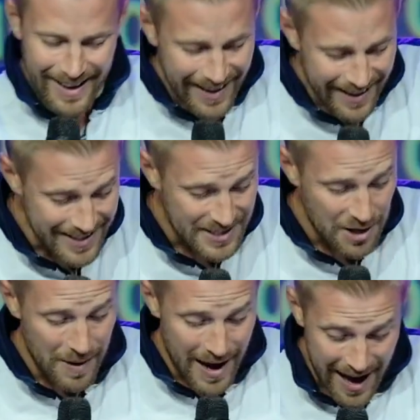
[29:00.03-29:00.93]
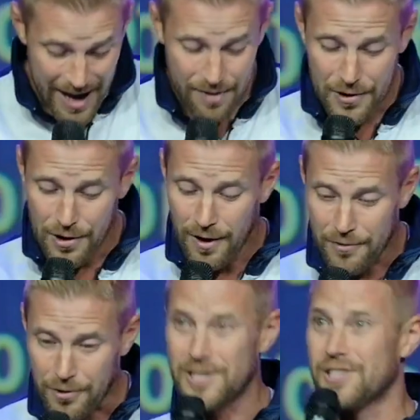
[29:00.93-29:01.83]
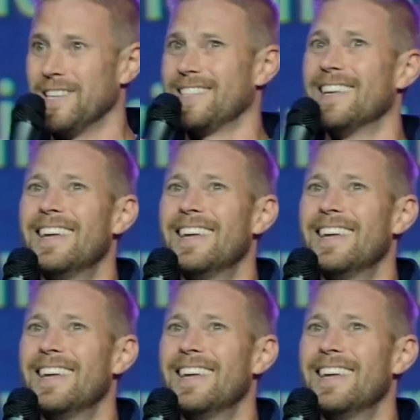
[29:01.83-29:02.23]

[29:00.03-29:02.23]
is the behavior of Christians.